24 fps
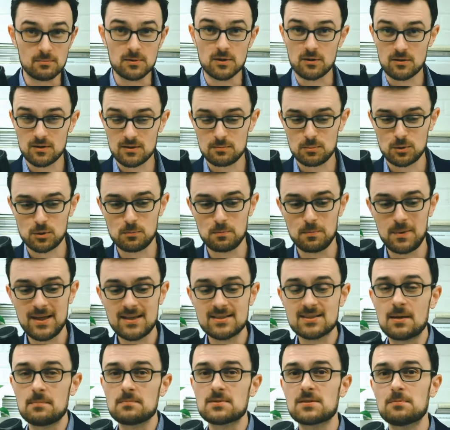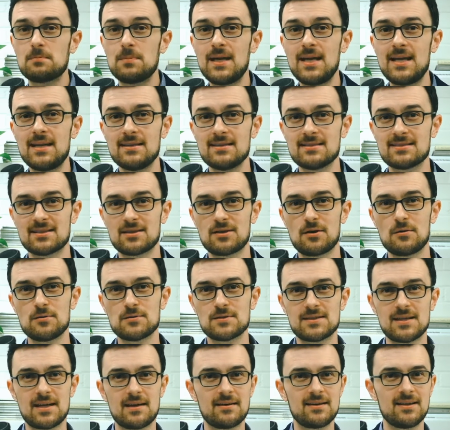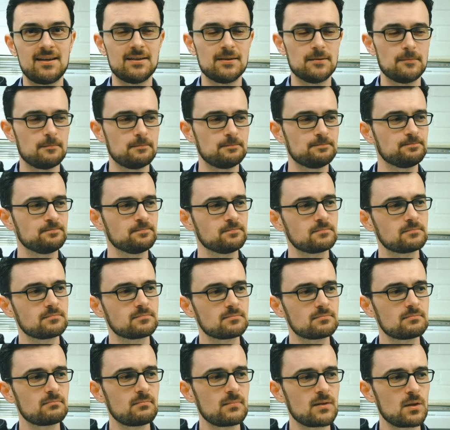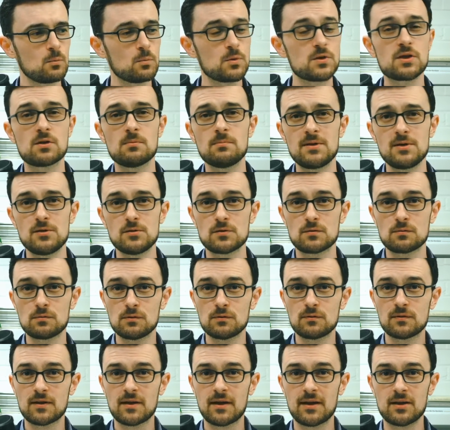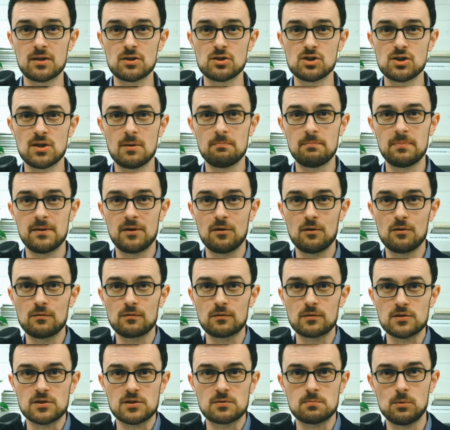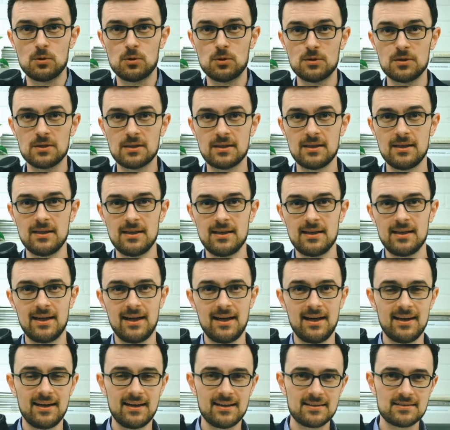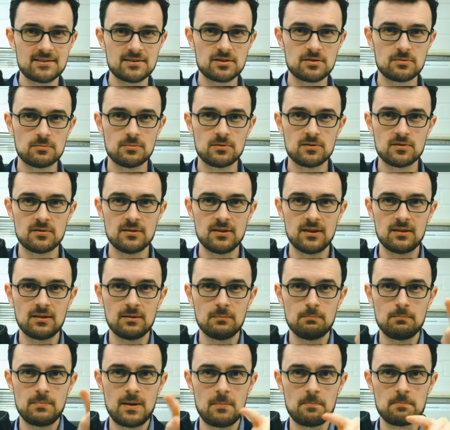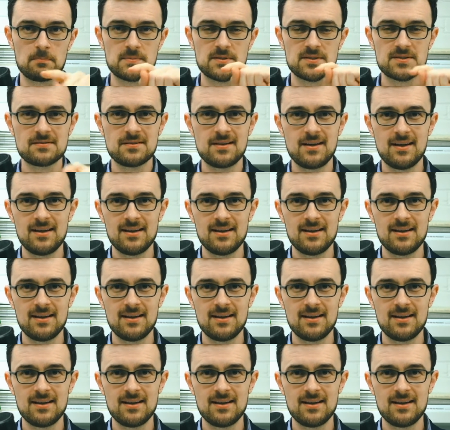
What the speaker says: You know, the ball picks up speed as it goes downhill, which can be useful for kind of jumping over small little bumps.